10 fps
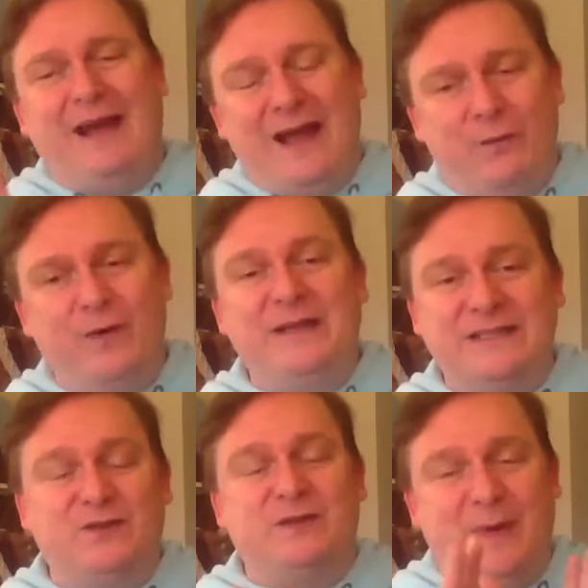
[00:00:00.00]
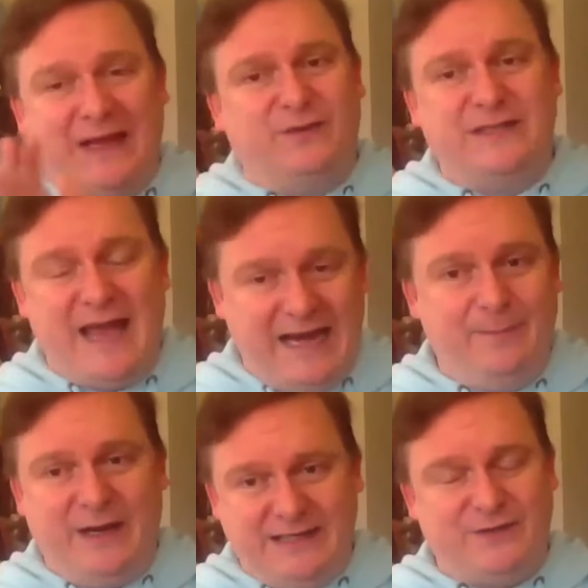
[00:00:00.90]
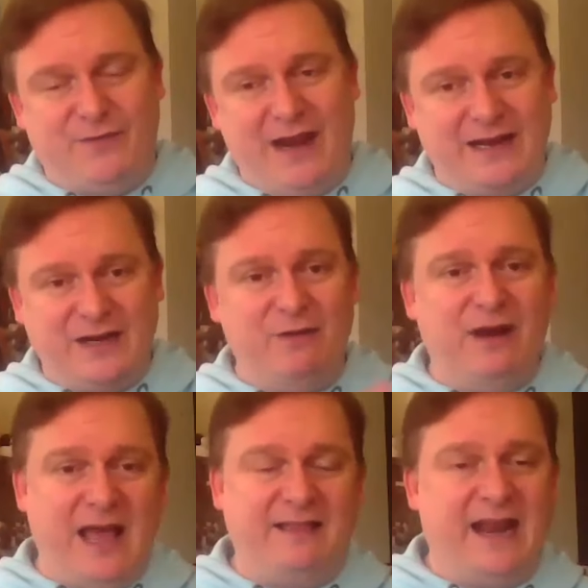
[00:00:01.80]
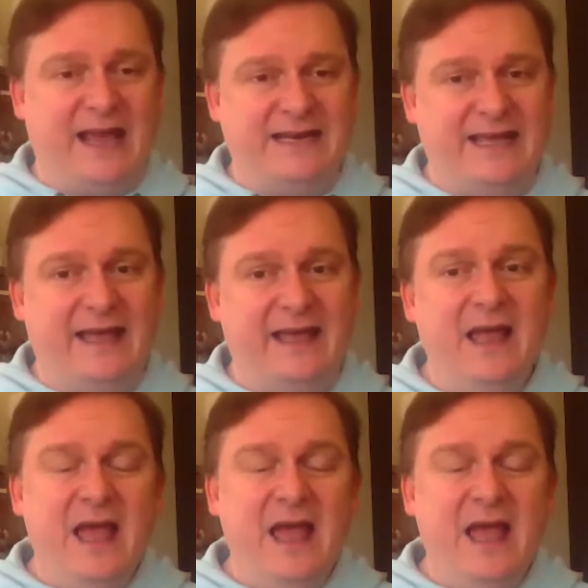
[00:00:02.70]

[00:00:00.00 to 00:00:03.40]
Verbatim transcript: I don't want to be disrespectful to anybody's no, thread. No, I don't like that idea.